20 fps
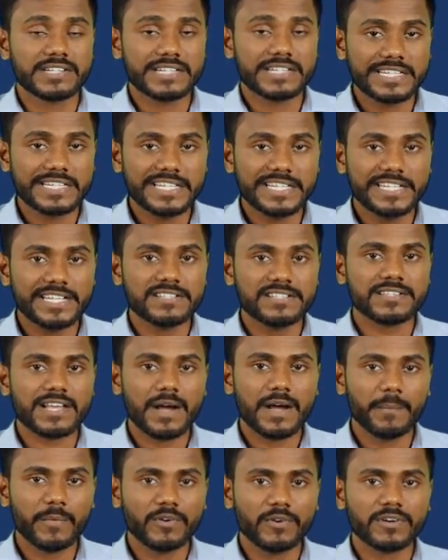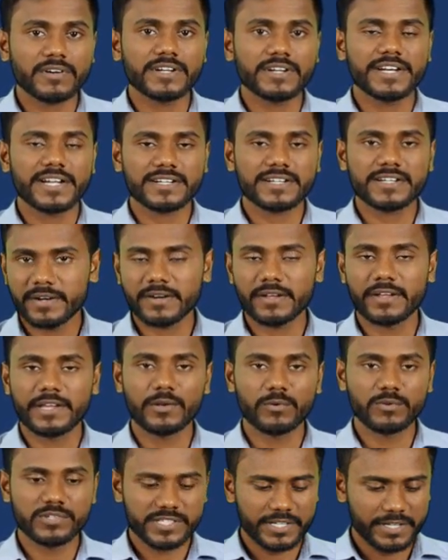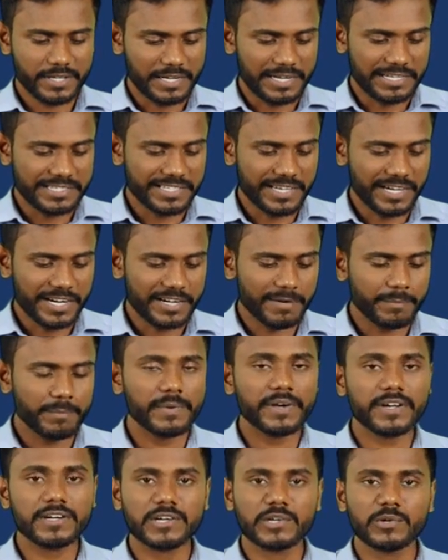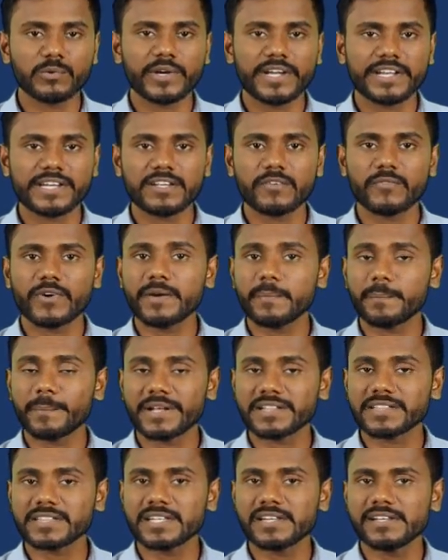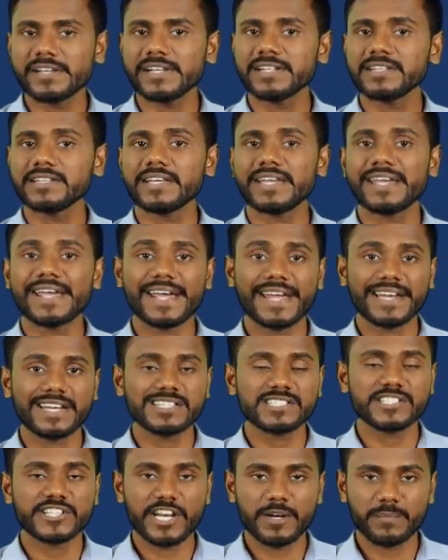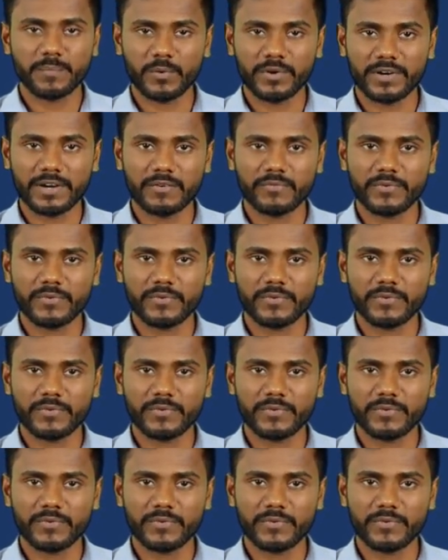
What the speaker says: TDS amount deducted using a challan number 281 monthly in the NSDL portal.